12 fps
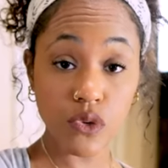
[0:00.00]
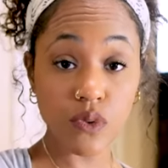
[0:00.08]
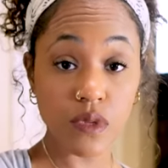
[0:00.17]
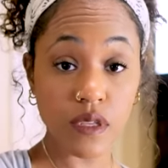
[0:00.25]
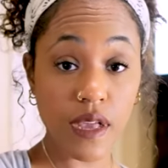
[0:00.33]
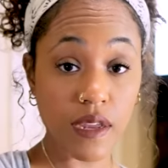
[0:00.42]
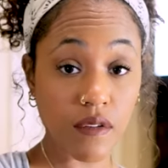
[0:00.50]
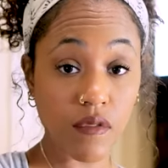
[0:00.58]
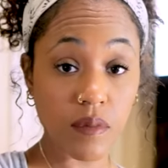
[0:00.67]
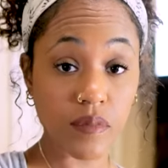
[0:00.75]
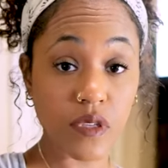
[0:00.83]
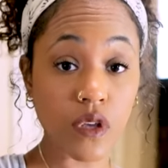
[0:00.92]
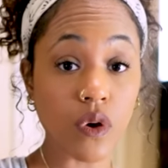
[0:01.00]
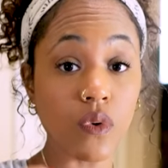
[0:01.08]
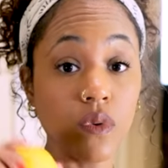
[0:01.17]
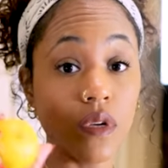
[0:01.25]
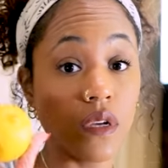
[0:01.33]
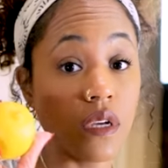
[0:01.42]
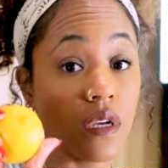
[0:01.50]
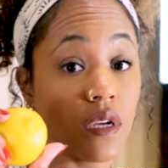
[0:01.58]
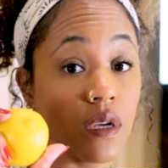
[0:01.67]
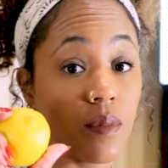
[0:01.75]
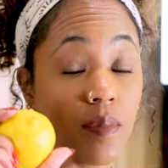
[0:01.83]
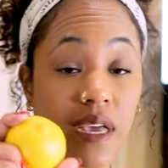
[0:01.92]
juice out of them. So
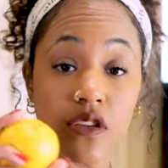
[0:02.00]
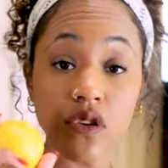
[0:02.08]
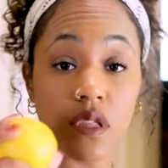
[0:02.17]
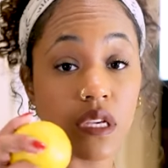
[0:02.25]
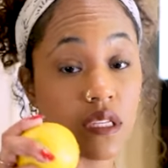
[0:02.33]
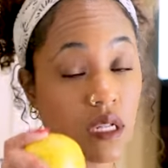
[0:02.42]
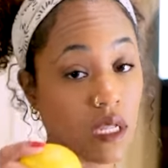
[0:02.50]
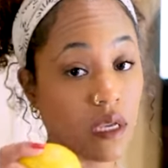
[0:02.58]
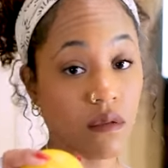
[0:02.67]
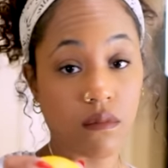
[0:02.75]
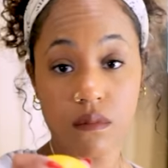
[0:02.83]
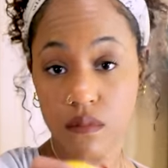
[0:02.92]
make sure these are clean.